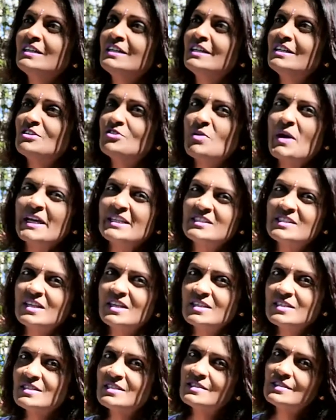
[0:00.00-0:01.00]
attracts
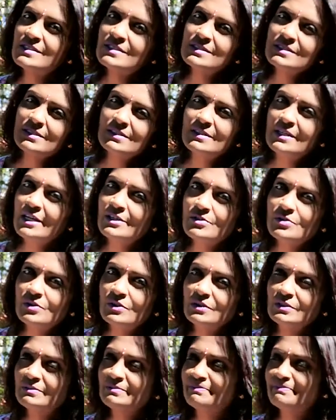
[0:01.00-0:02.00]
us is natural.